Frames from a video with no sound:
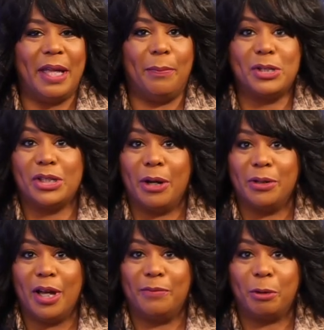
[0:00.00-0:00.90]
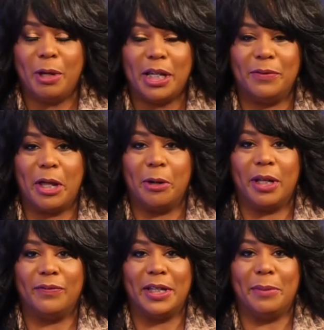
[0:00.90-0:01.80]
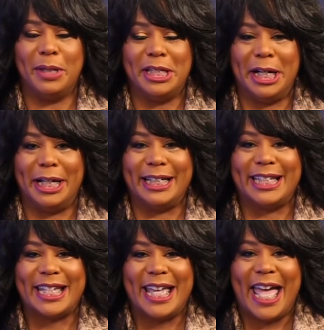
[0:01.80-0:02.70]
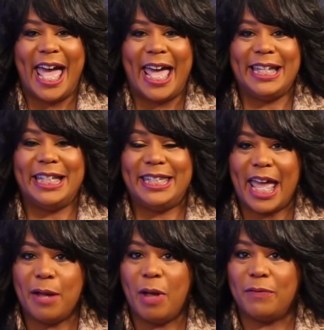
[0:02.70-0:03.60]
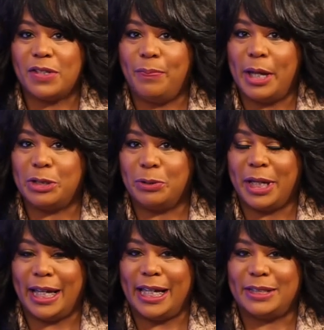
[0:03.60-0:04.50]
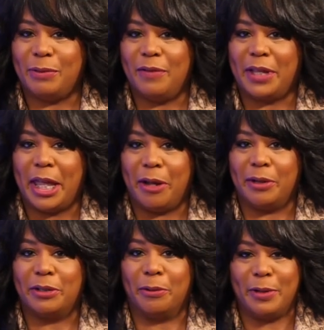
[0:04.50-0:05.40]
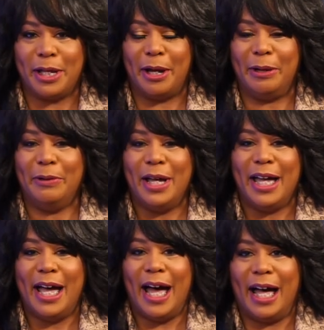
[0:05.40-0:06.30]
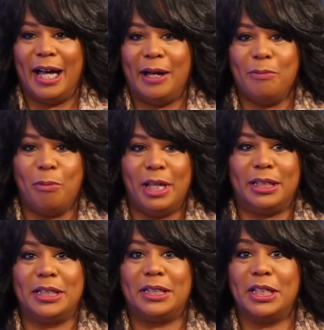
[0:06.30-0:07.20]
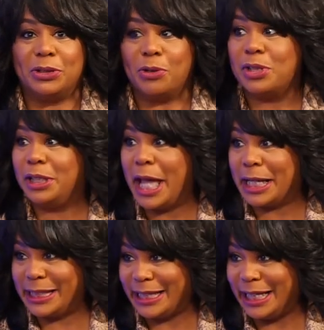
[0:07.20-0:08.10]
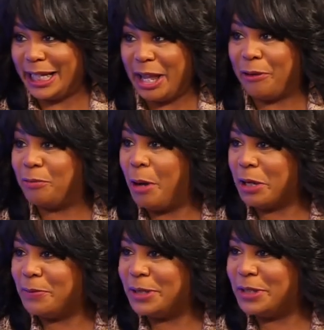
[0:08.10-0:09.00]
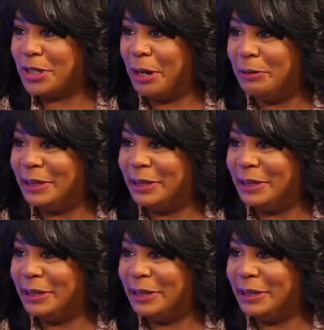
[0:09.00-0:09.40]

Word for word: episode of Creative Caregiving and Beyond. And today we have a special guest. We have Karren Carrillo uh, with A Sister's Legacy. Karren, welcome to the show.